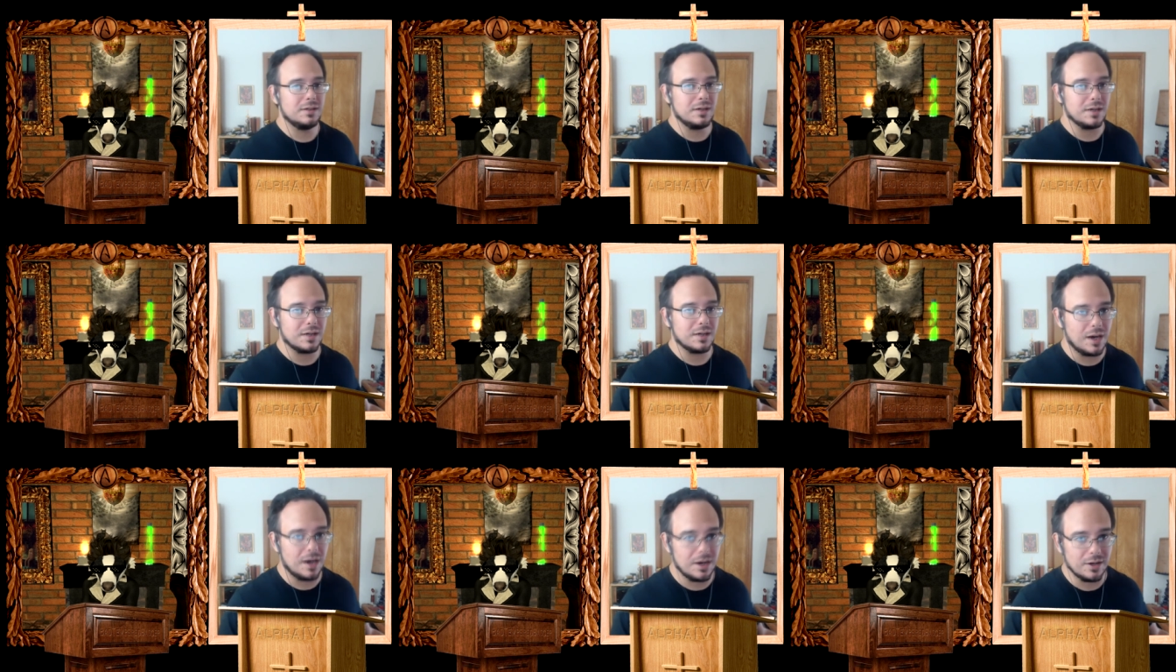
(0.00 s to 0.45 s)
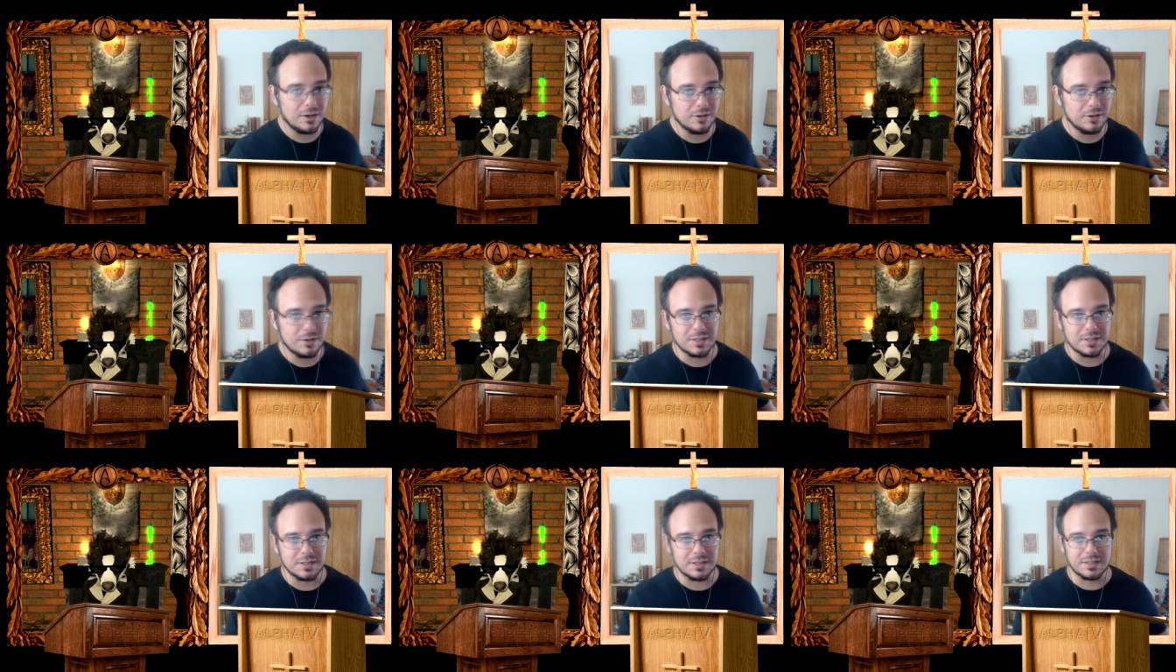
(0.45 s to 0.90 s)

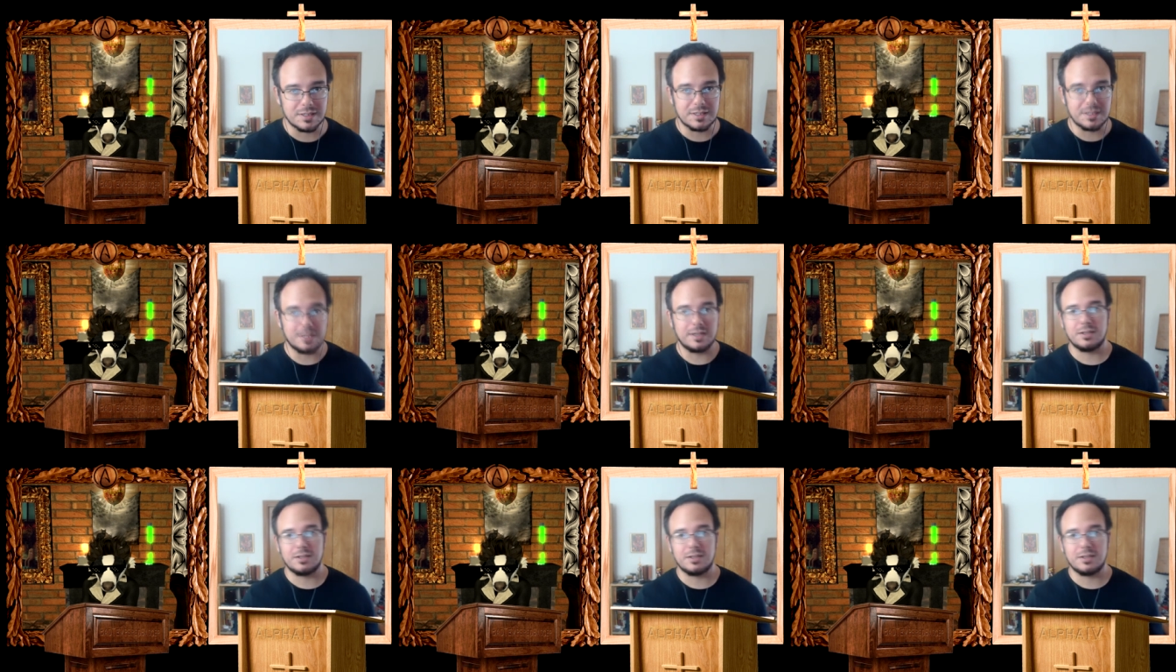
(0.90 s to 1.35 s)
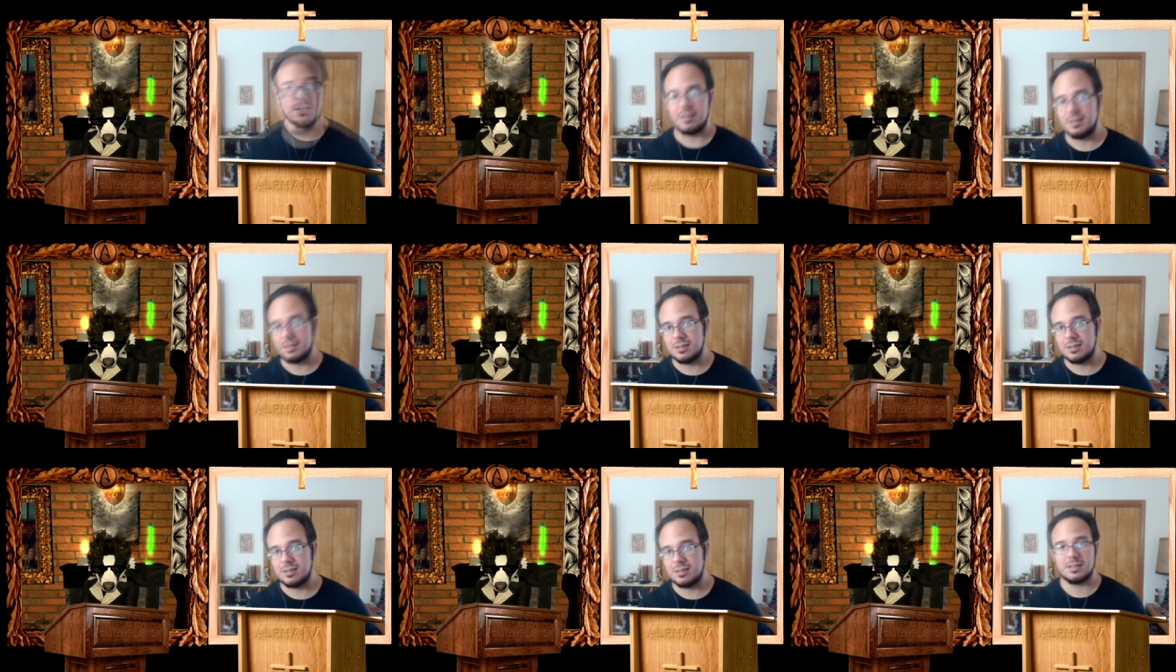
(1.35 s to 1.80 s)
Congress and a Senate
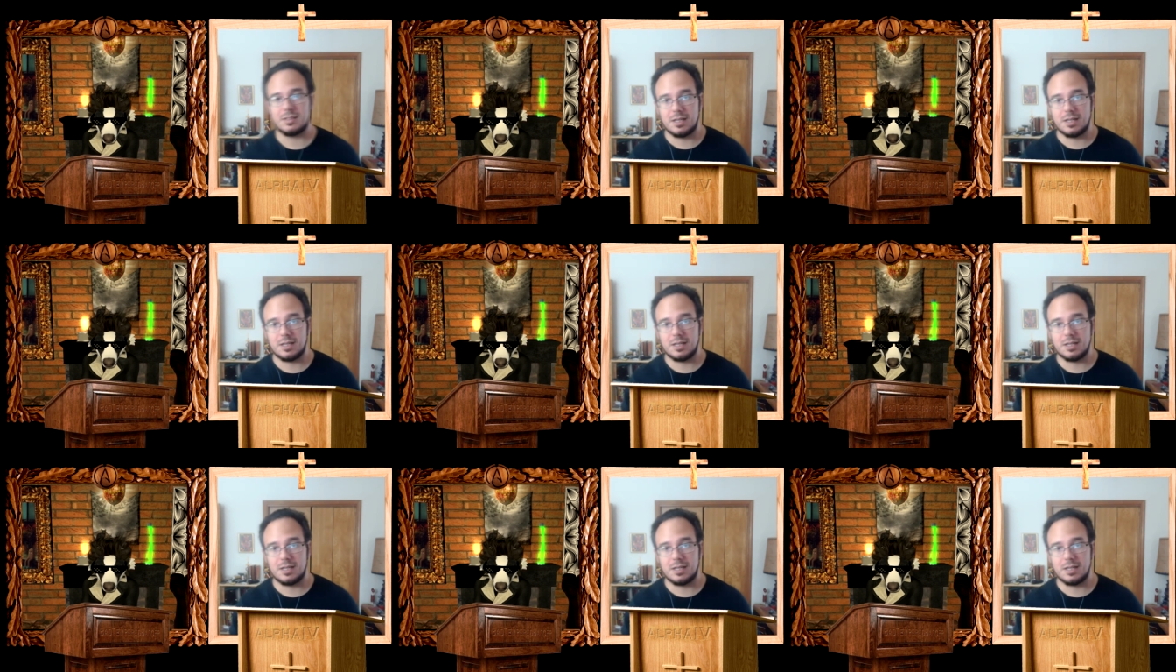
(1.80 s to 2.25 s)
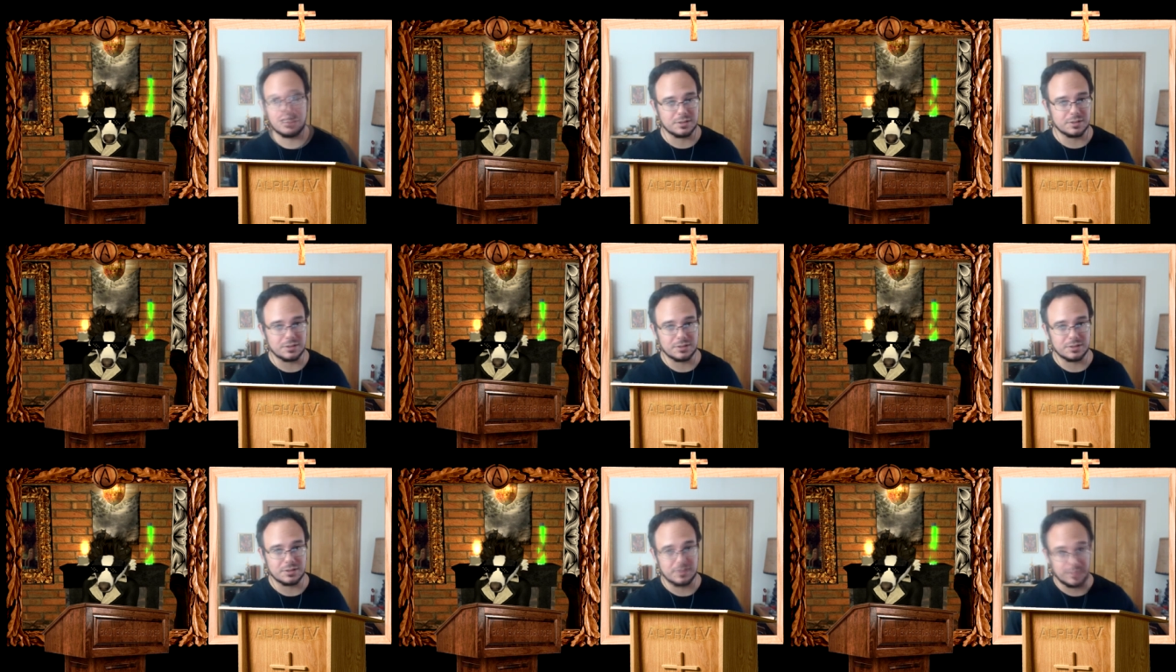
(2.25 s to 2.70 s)
and a senatorial
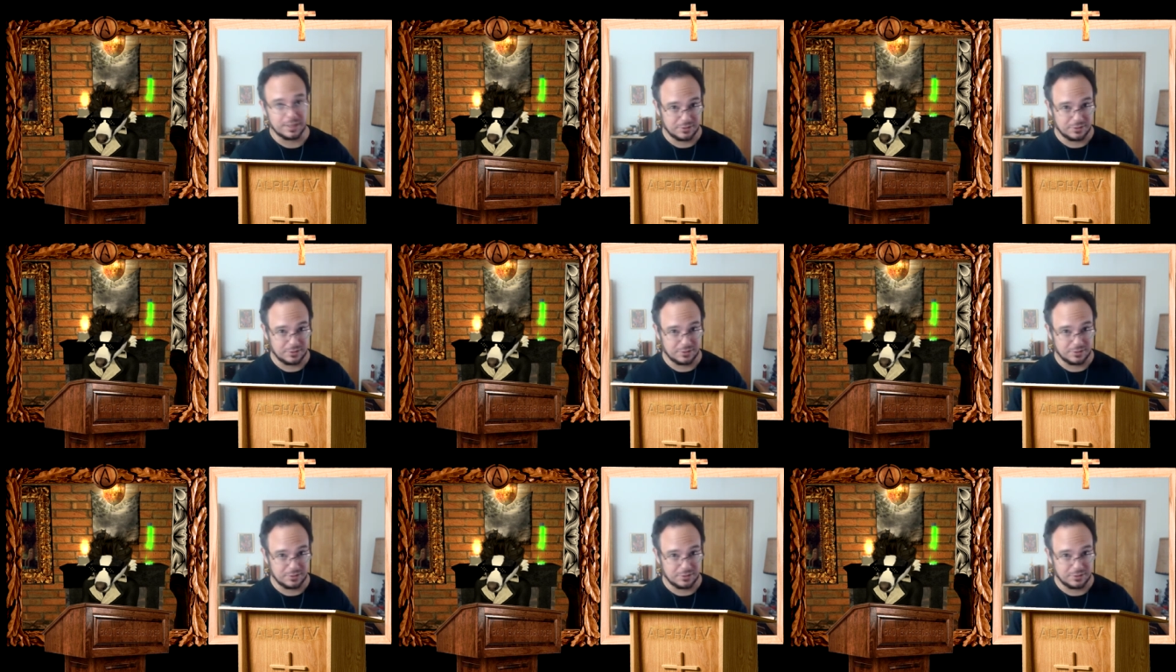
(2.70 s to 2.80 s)
system.